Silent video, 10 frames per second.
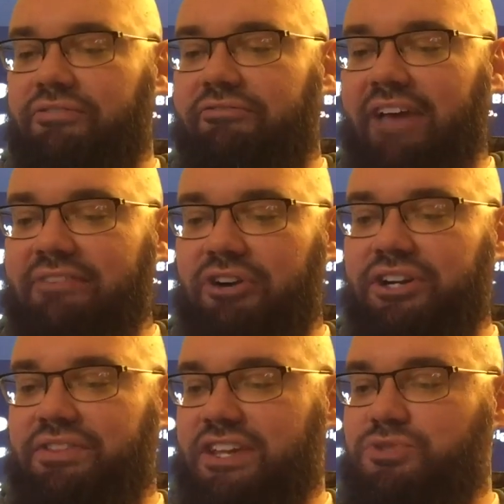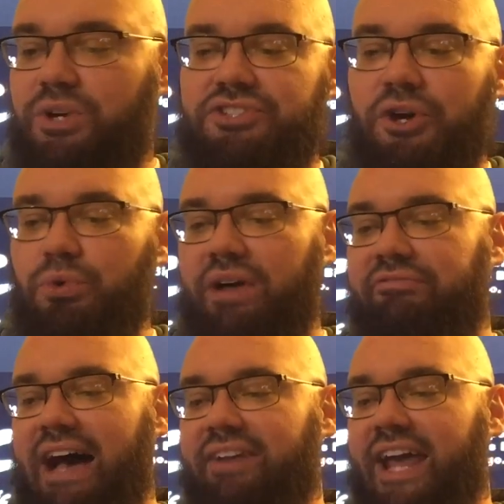favorite in this one, total at
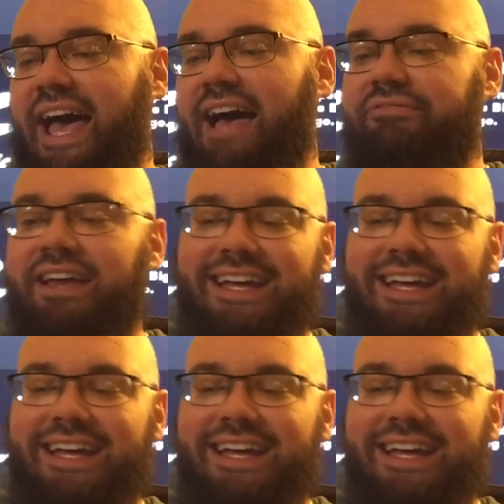5.5.